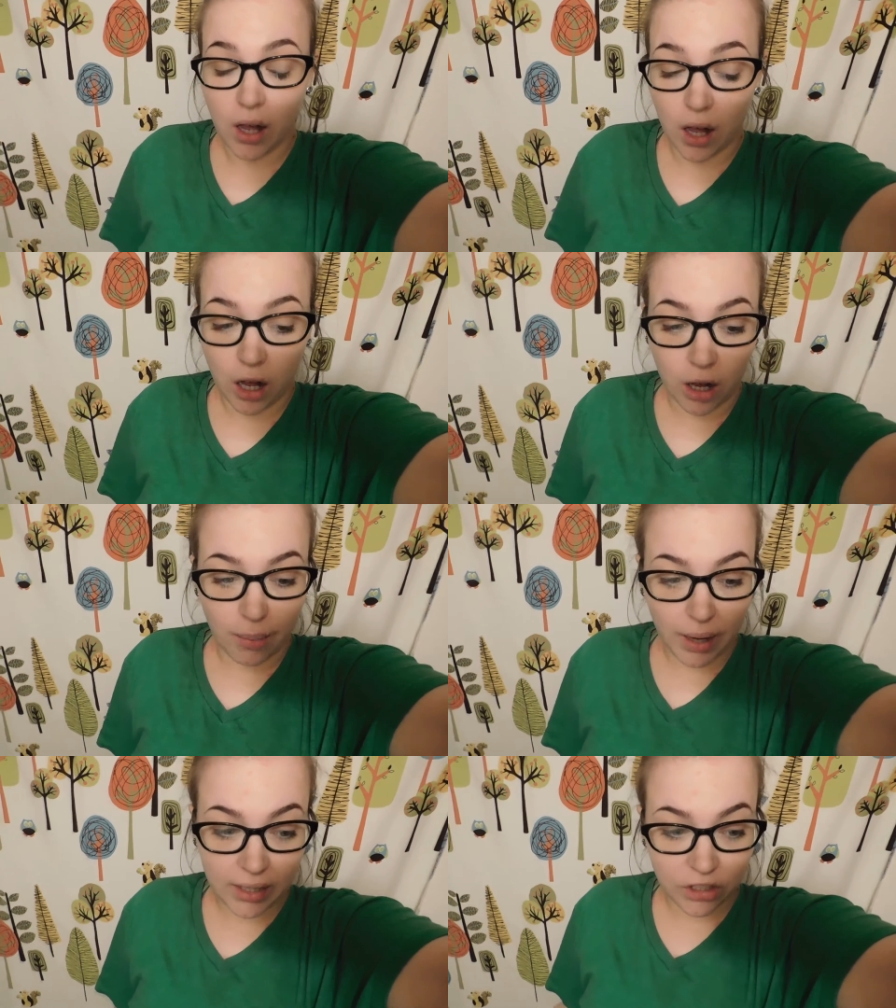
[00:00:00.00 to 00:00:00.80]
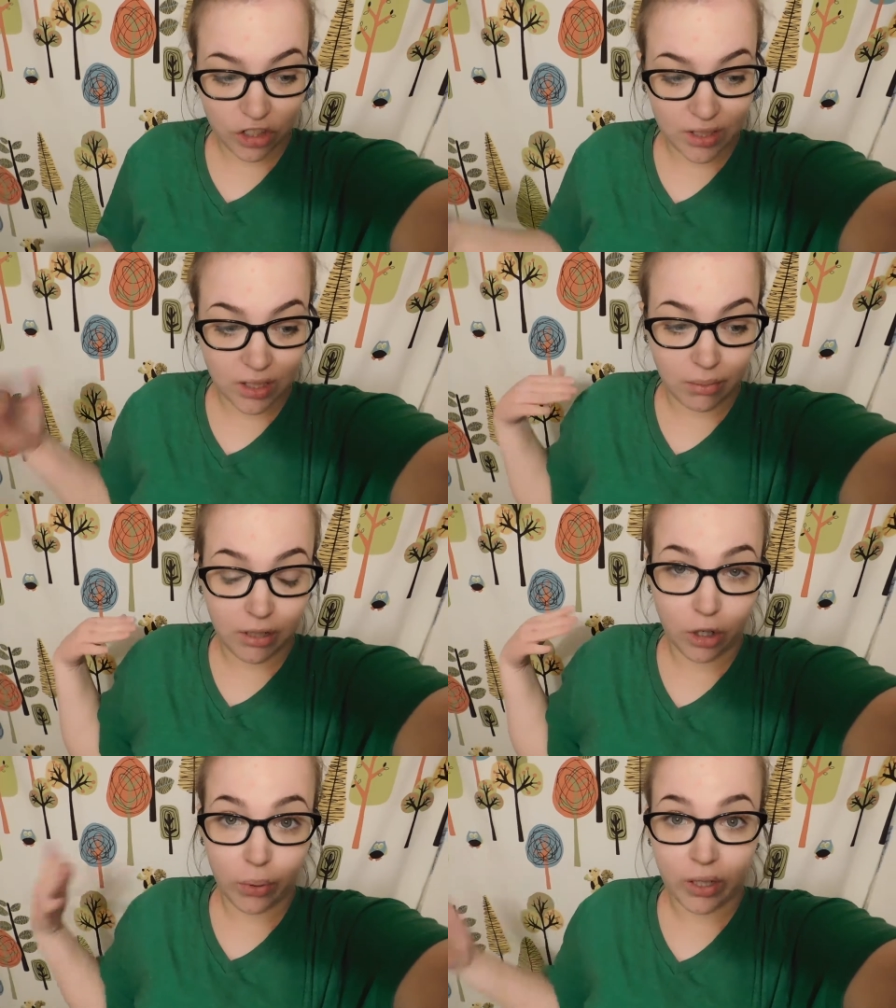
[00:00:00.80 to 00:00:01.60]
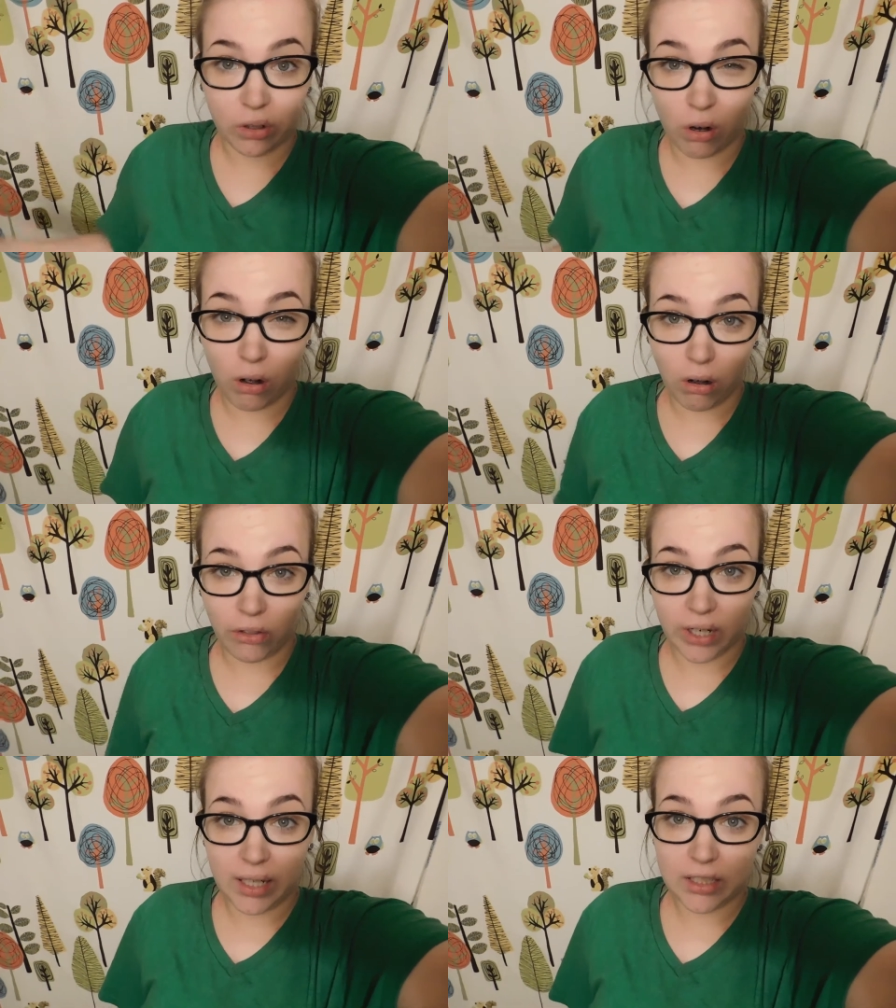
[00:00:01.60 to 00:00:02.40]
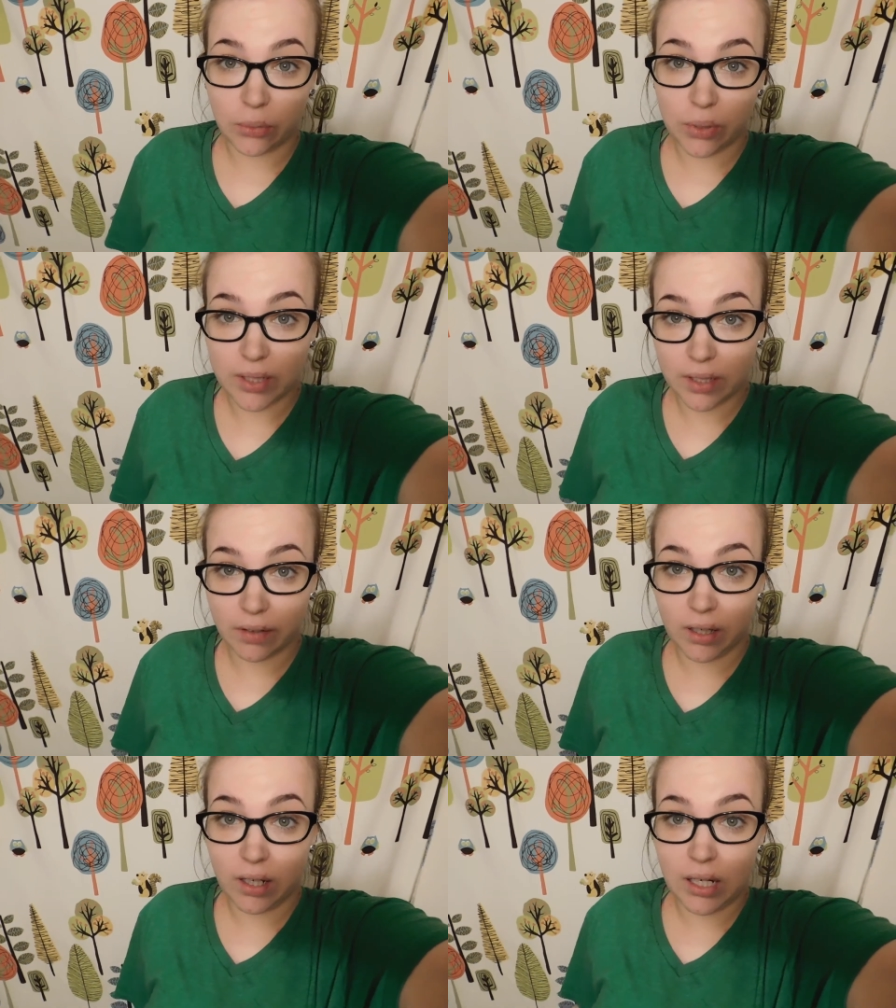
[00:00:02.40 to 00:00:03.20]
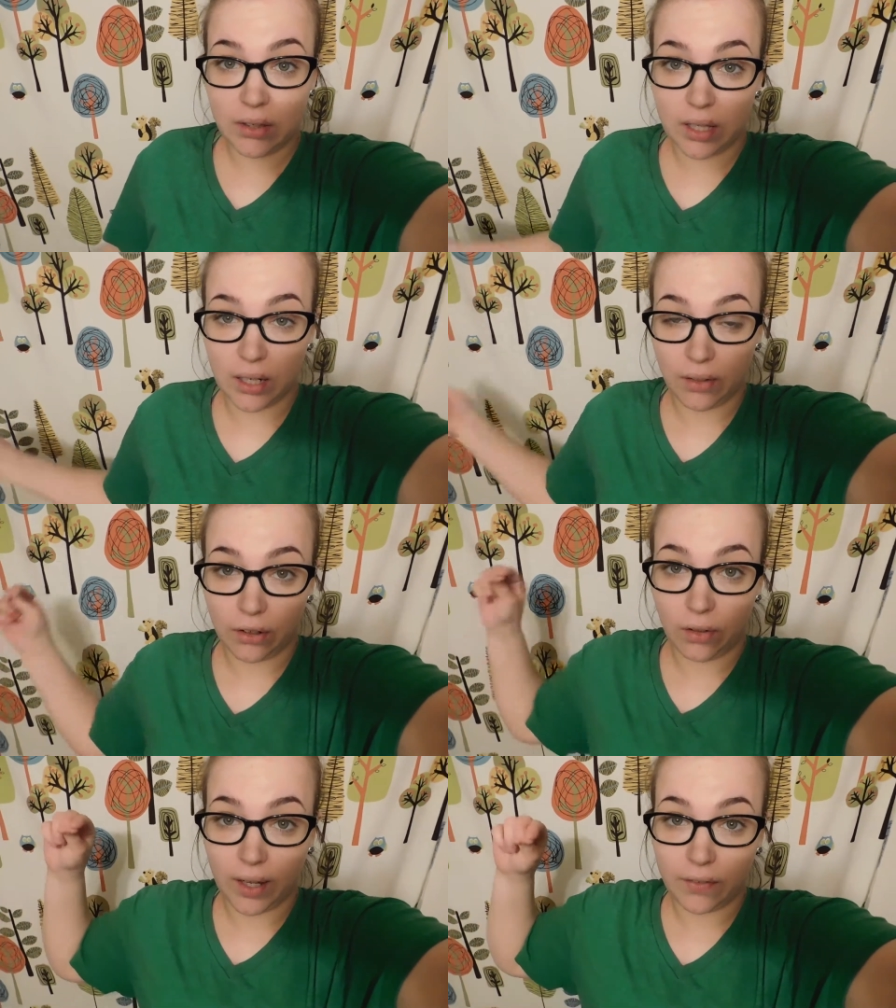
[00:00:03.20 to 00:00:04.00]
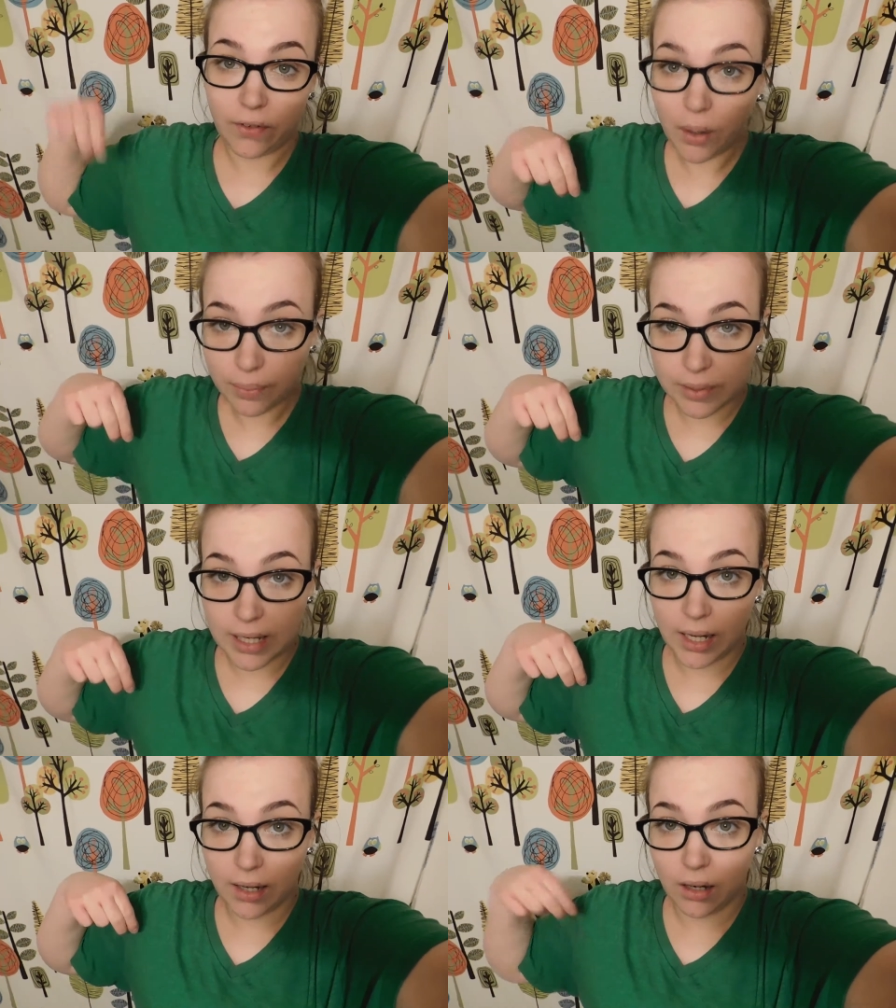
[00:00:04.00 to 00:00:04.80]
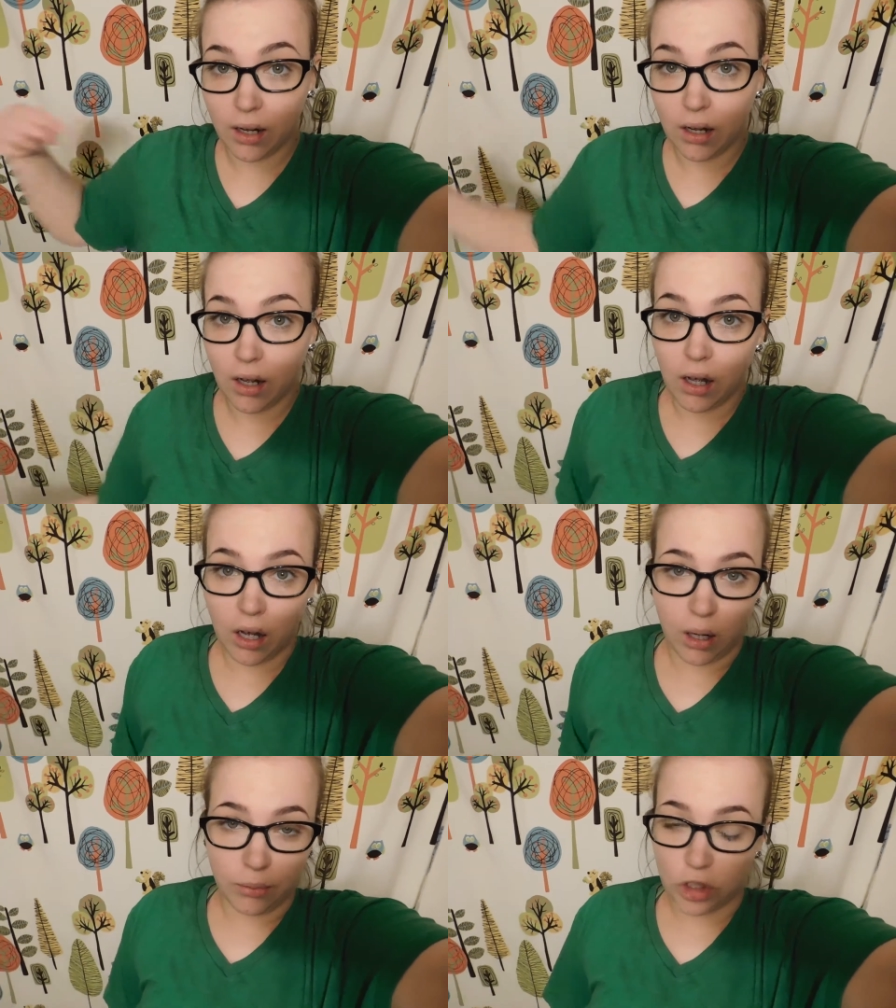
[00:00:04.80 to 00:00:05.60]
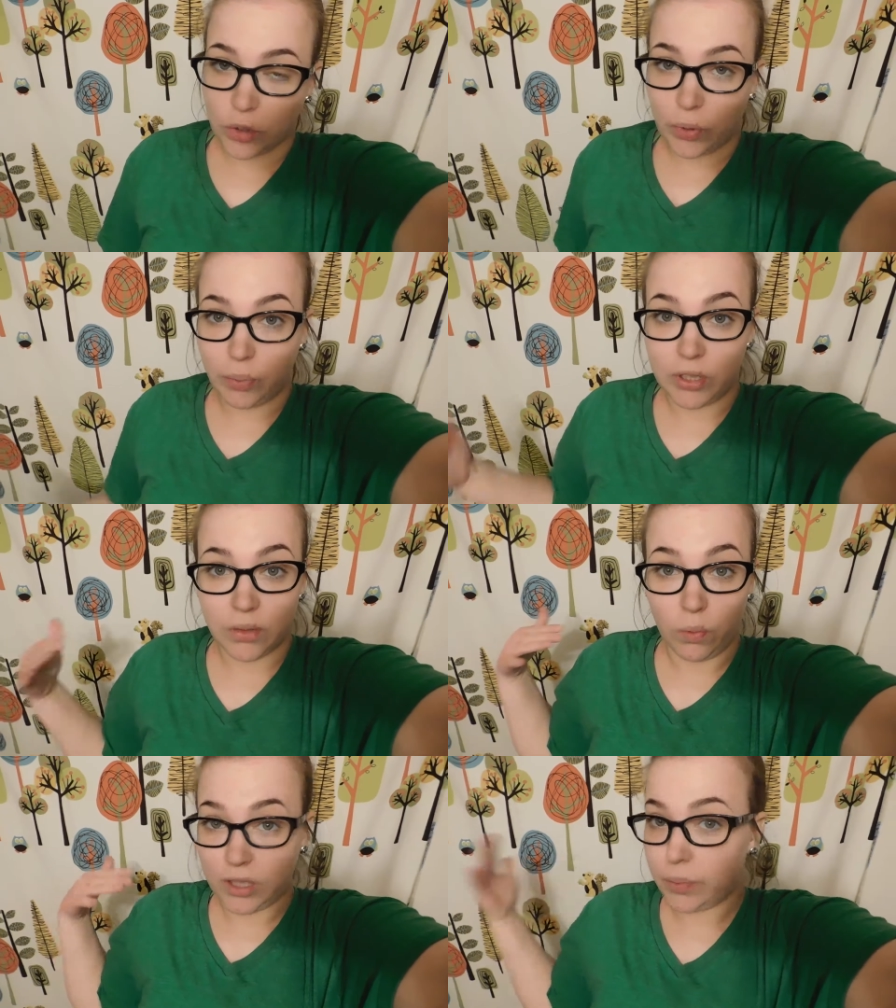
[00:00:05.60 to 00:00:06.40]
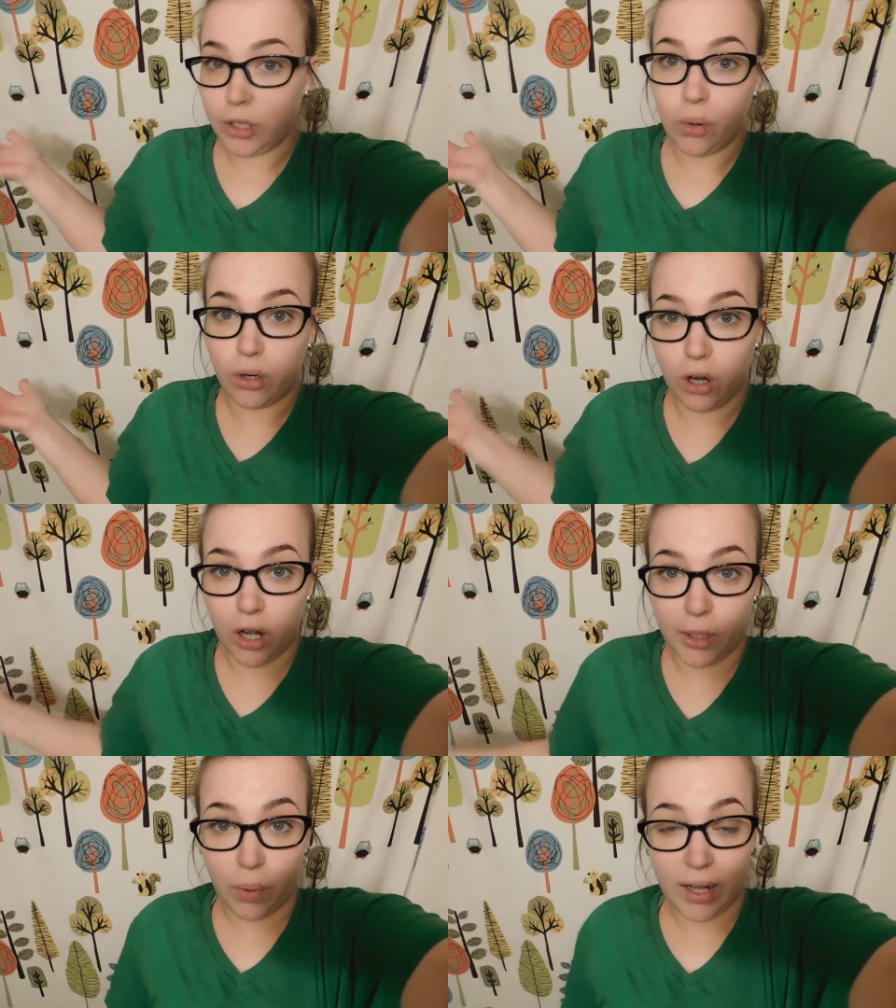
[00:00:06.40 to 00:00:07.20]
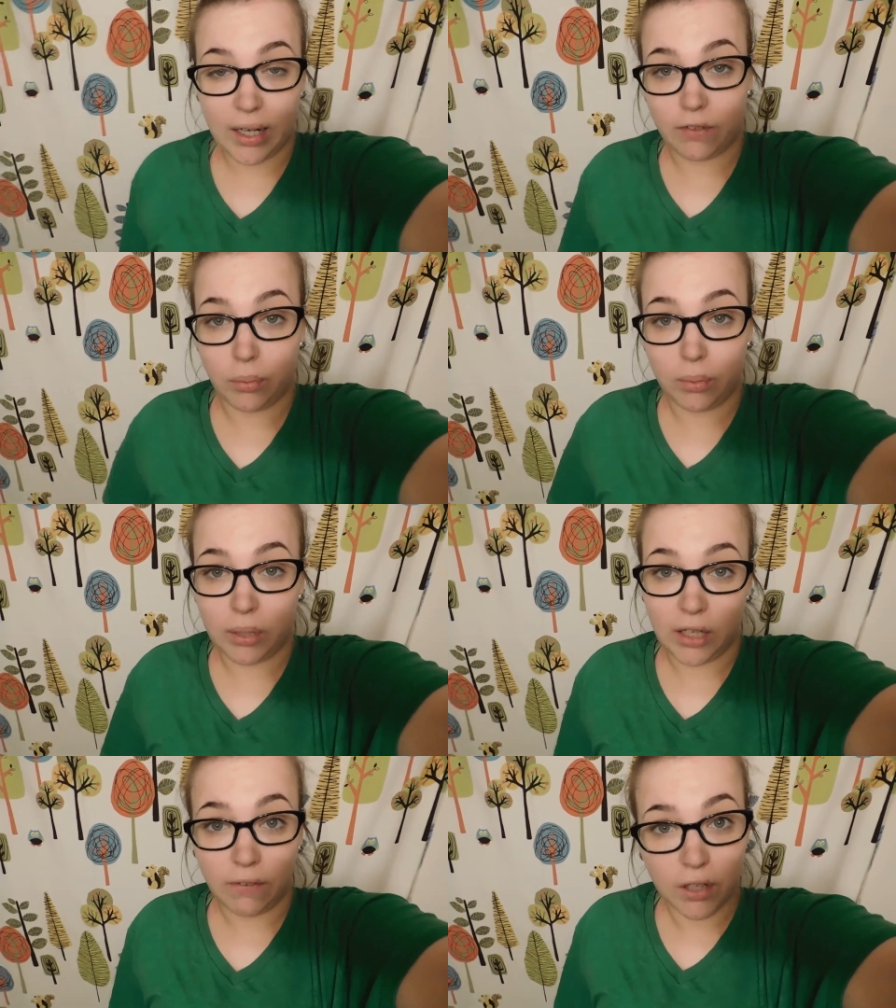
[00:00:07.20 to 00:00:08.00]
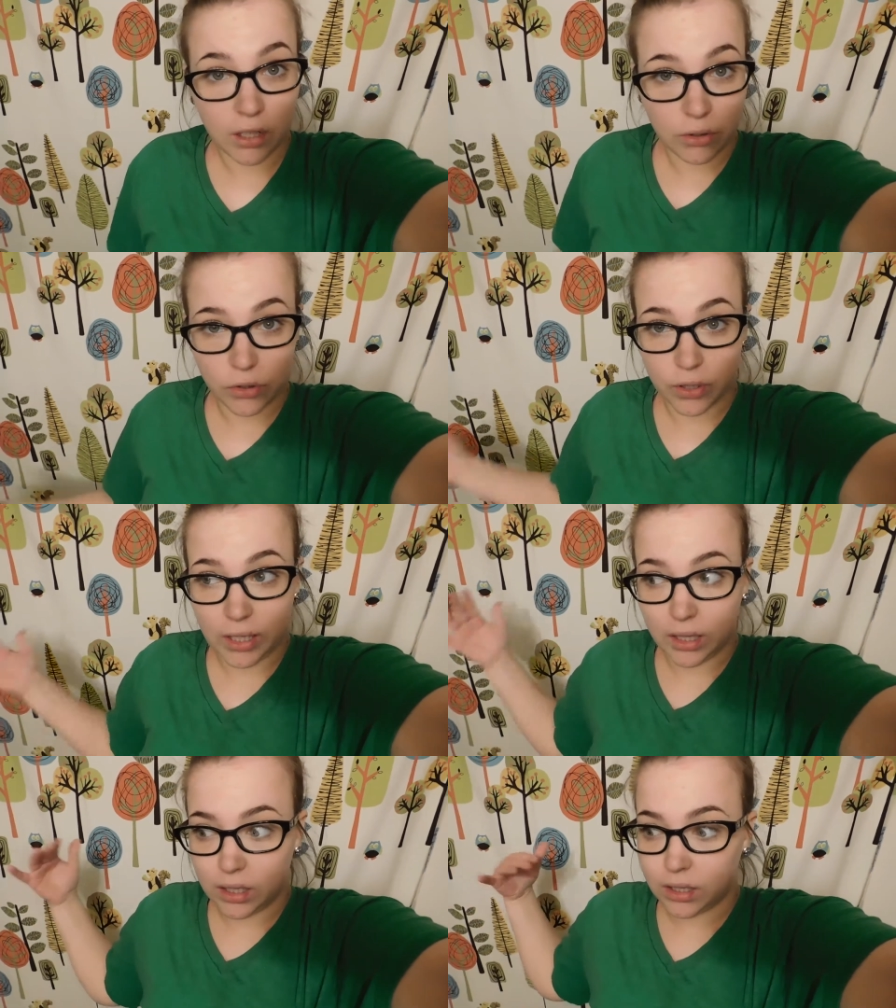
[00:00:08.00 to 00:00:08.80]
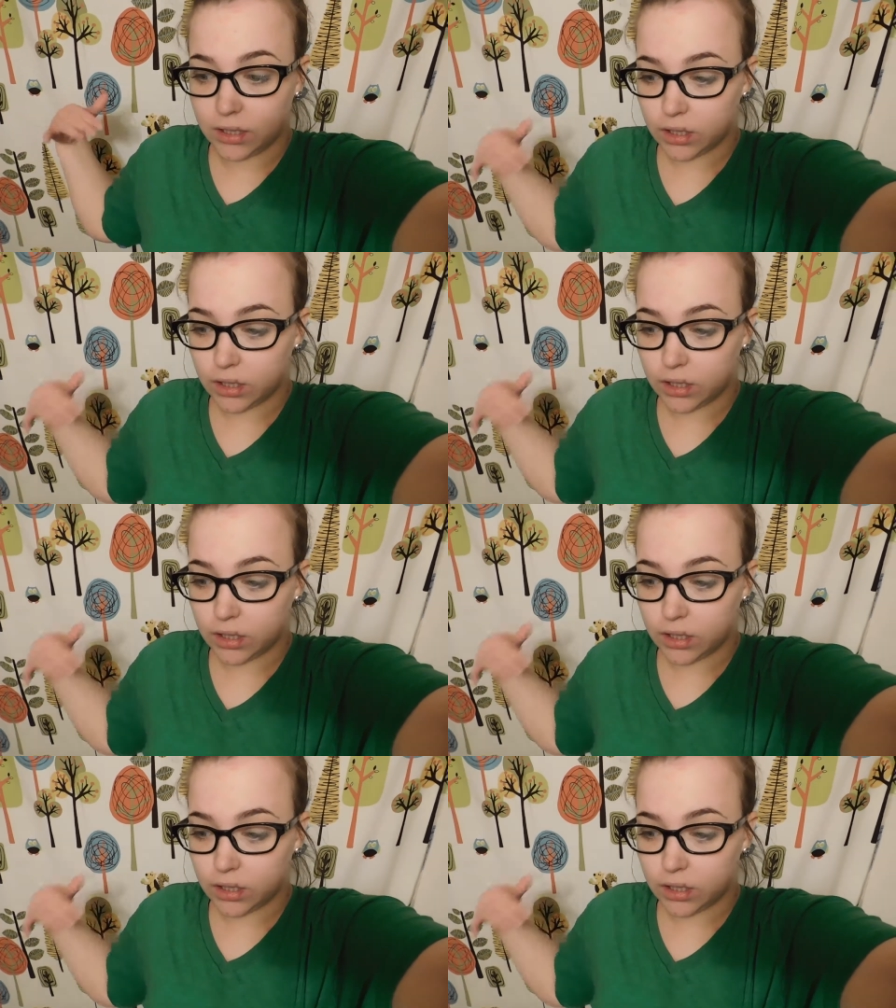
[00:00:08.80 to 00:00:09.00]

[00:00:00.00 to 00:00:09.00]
Um, mine's just going to be a quick little haul that I did recently and then a little life update um, just with the, what's been going on and why I haven't been making videos or anything.